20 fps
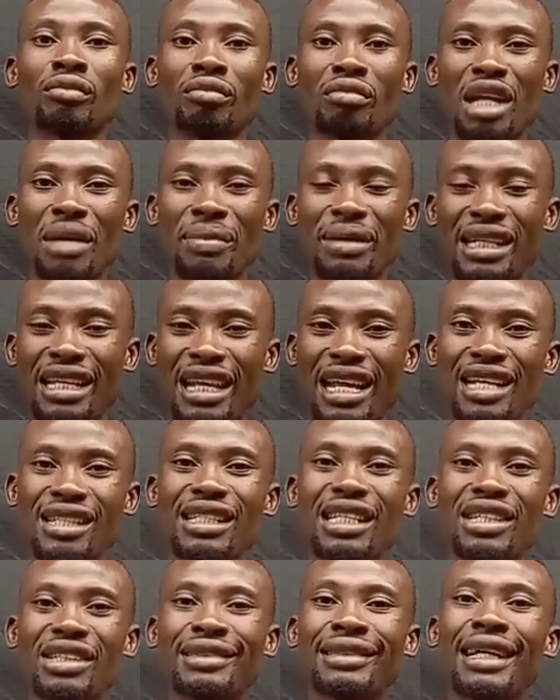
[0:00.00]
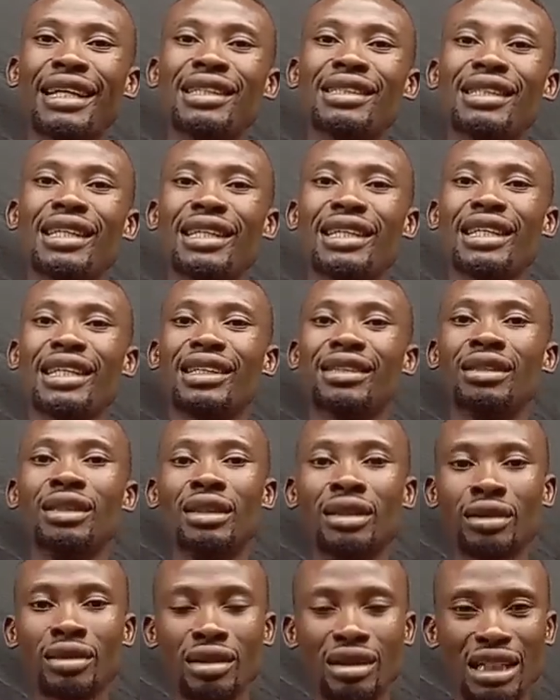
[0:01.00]
Maybe the next day you try it again,
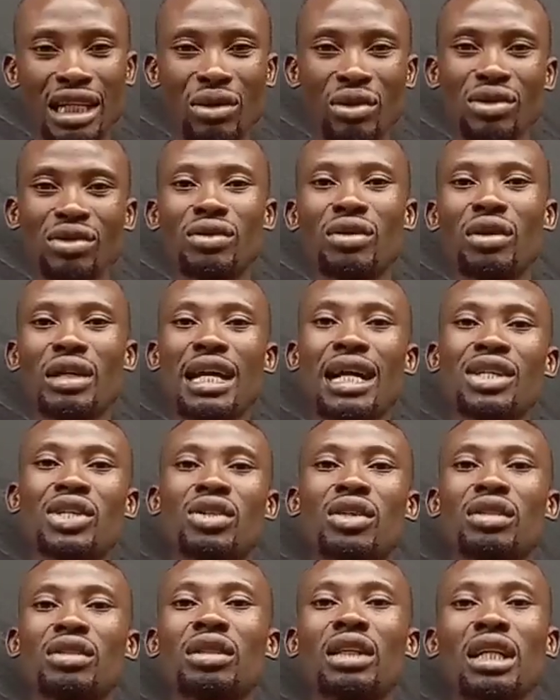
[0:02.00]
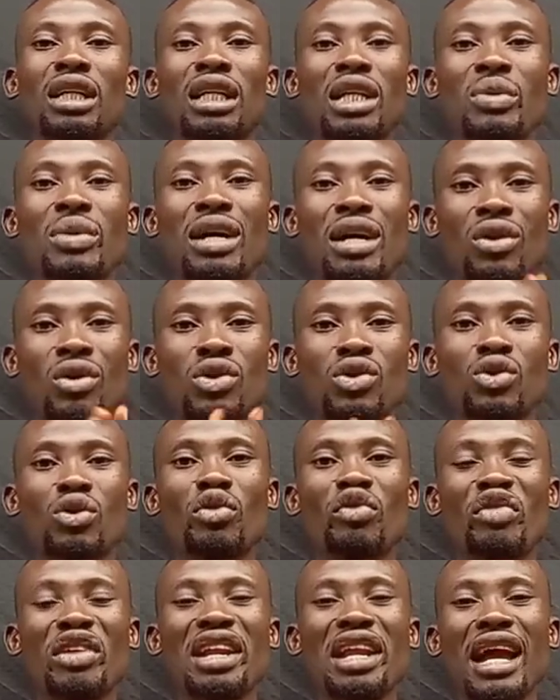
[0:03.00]
there was no reaction, they were also
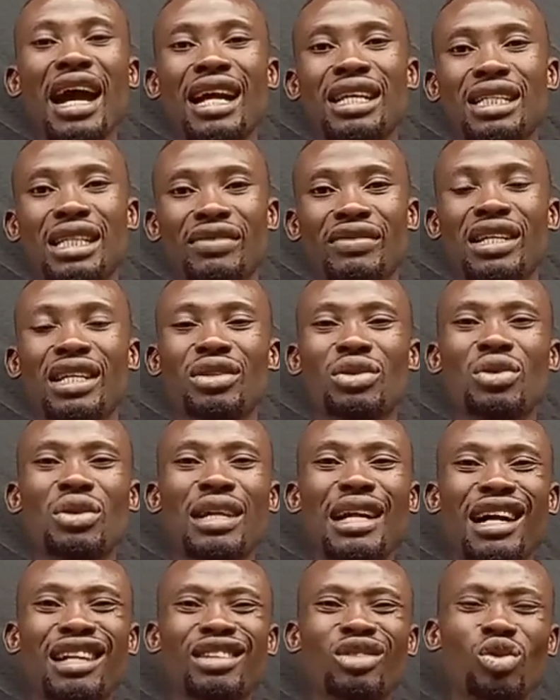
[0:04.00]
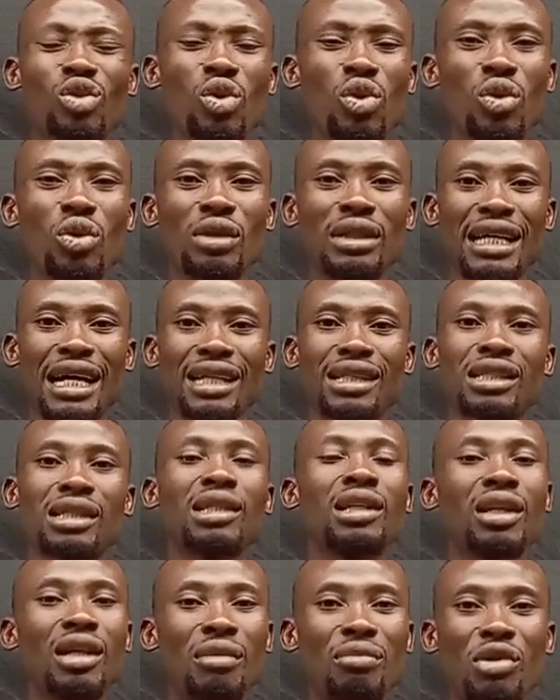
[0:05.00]
very active, then you can know that
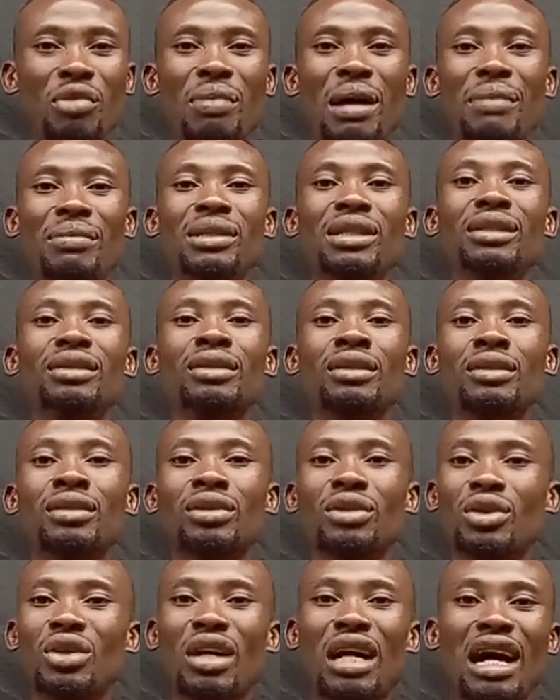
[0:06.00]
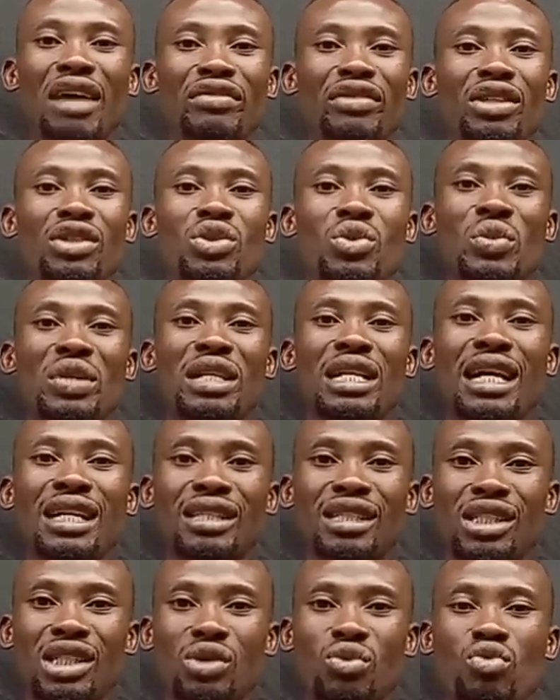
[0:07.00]
probably you don't have issue with
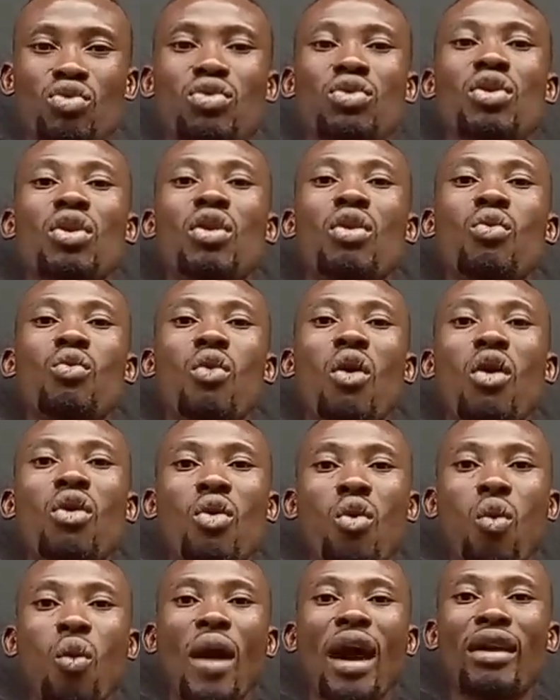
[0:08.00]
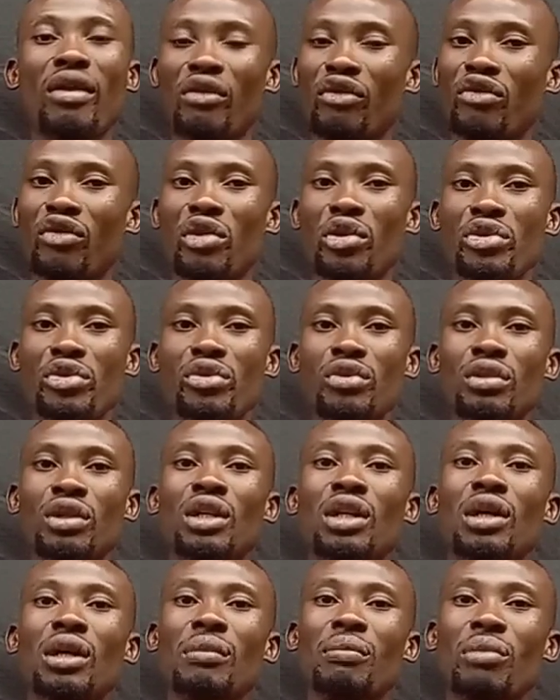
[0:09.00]
that, it will work well for you.
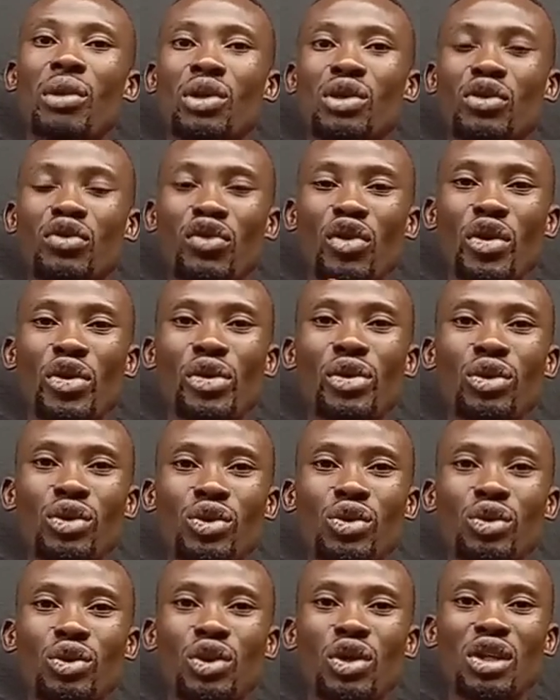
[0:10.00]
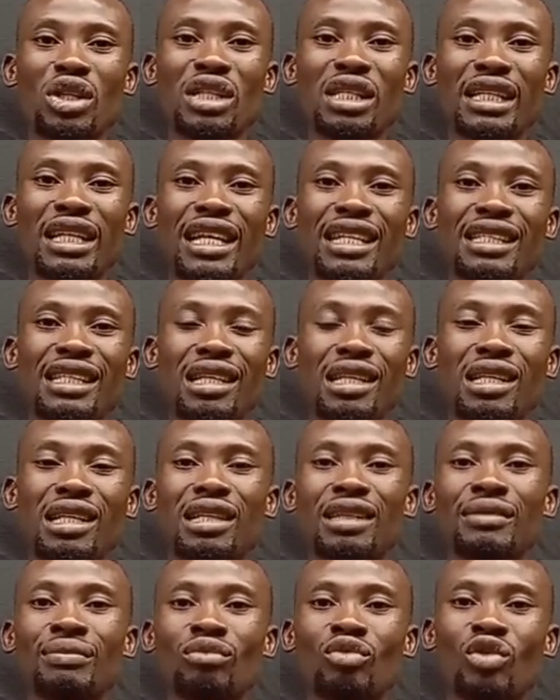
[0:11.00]
But for you to just get it,
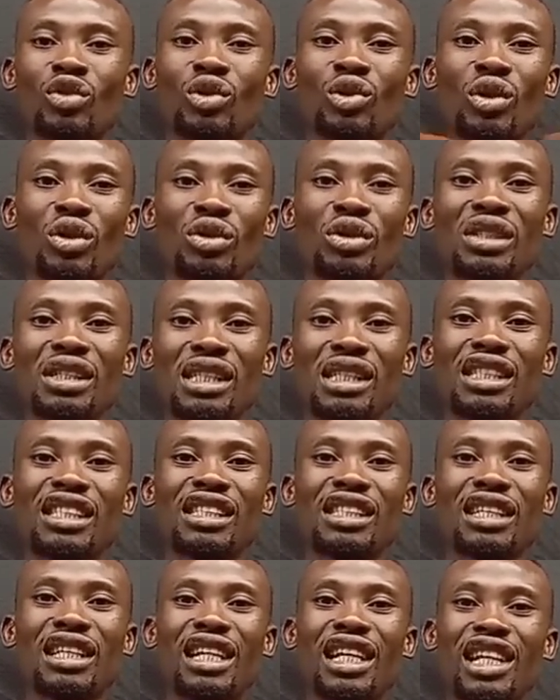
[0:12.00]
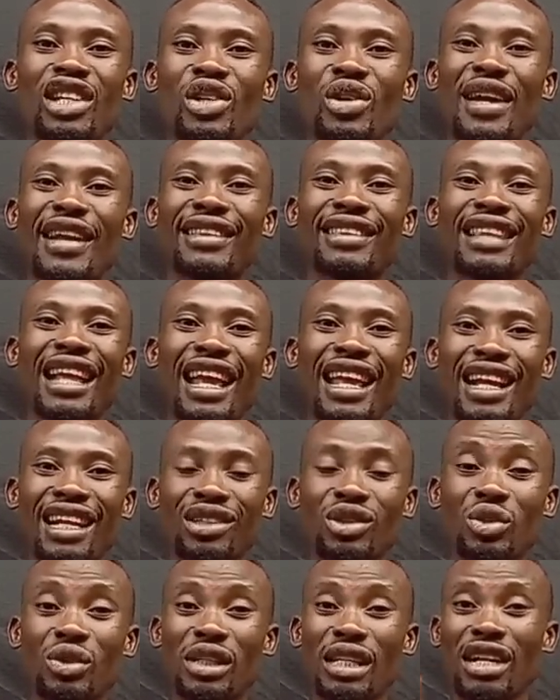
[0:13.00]
introduce it in your
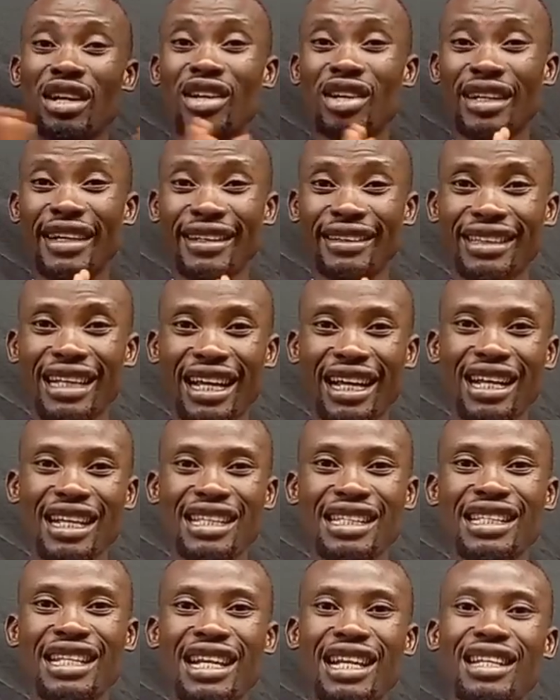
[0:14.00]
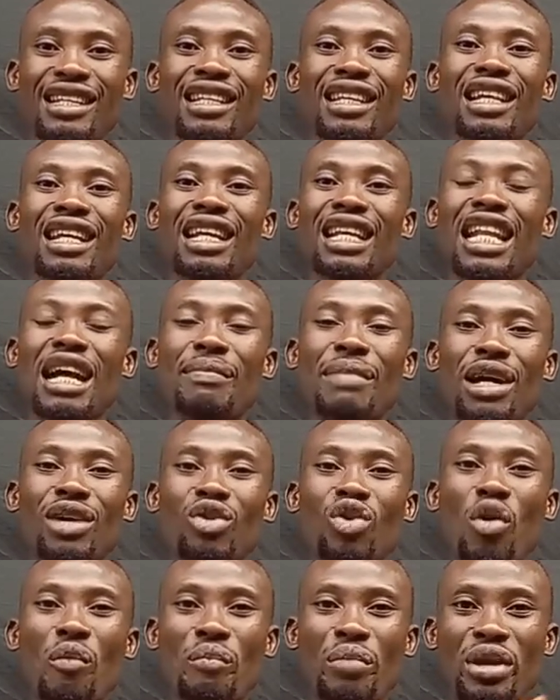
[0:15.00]
entire snail, that might
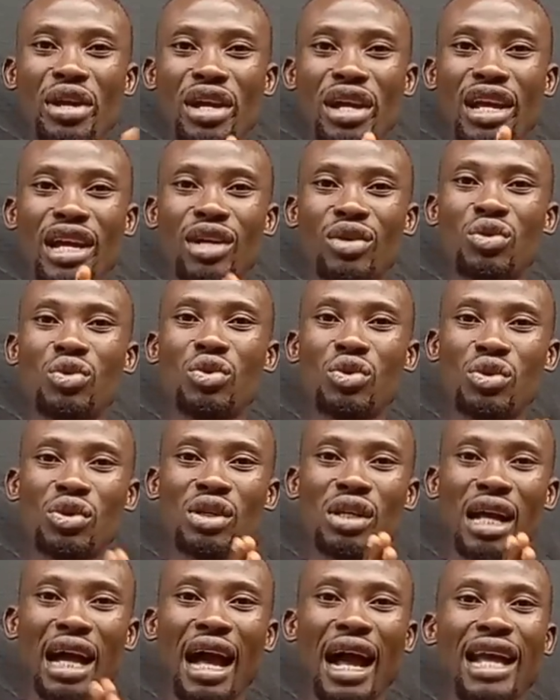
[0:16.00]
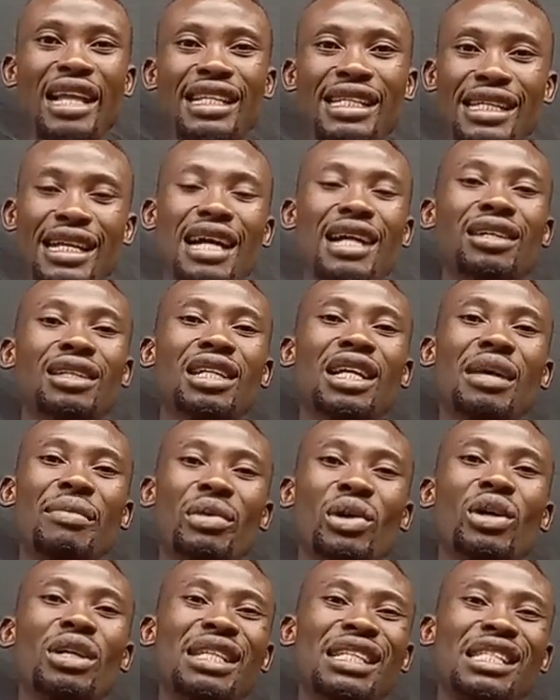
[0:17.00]
not be a good idea,
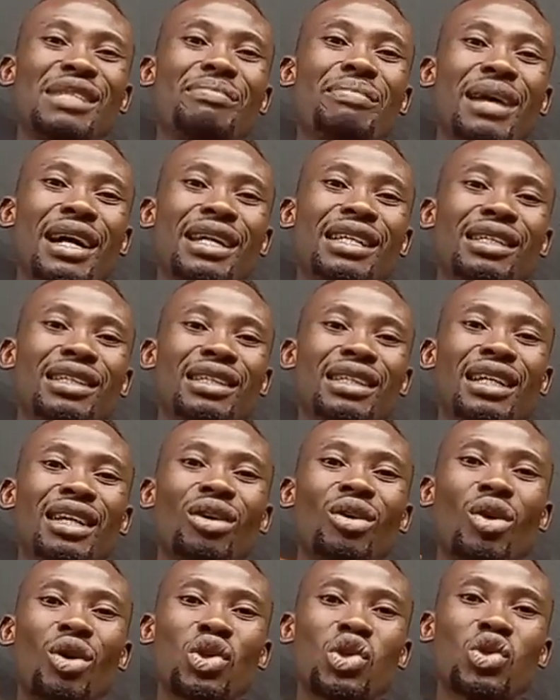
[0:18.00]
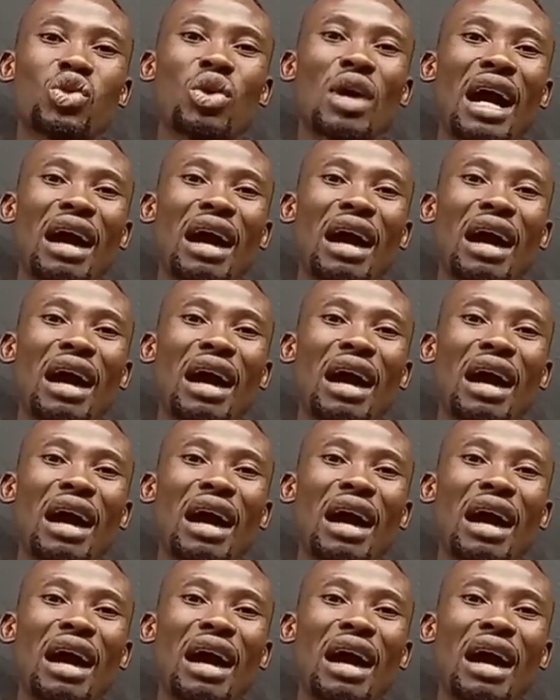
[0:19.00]
because it might also